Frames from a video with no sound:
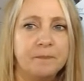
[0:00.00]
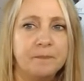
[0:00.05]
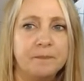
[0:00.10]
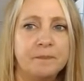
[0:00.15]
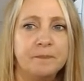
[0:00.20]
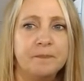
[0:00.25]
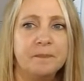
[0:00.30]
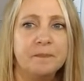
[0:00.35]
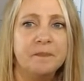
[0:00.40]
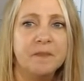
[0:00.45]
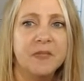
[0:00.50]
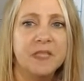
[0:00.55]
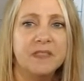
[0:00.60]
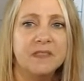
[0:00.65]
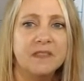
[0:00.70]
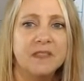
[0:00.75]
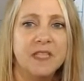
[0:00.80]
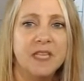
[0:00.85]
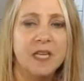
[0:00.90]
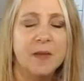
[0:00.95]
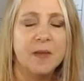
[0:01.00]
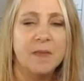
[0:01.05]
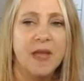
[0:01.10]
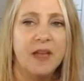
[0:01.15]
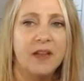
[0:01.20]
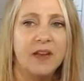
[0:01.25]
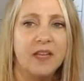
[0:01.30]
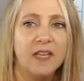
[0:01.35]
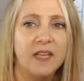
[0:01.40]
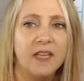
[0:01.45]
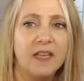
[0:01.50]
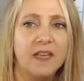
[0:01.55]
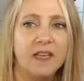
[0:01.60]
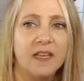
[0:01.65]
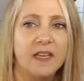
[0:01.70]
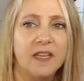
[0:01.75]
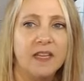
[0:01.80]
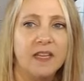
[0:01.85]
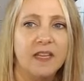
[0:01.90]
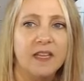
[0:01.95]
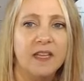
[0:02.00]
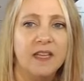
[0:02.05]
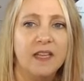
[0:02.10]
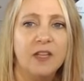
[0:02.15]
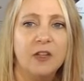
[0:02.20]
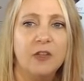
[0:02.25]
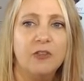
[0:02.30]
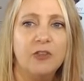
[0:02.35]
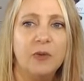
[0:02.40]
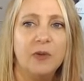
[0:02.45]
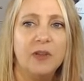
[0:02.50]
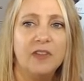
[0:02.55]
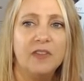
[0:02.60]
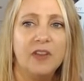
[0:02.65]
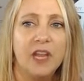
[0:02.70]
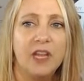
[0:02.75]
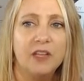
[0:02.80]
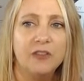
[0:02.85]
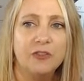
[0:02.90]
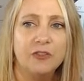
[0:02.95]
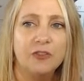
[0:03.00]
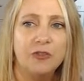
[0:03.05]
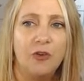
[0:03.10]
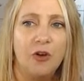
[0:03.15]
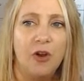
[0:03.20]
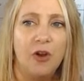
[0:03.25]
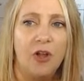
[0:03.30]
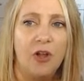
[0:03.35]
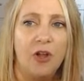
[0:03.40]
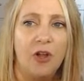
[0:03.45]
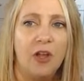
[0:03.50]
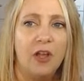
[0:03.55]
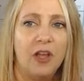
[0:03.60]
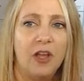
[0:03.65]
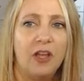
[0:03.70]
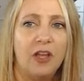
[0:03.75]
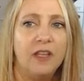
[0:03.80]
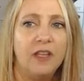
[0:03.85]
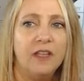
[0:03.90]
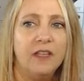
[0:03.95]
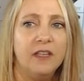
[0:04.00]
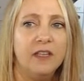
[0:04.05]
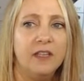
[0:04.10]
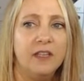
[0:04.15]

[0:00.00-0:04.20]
Let's think about it. So he's got straw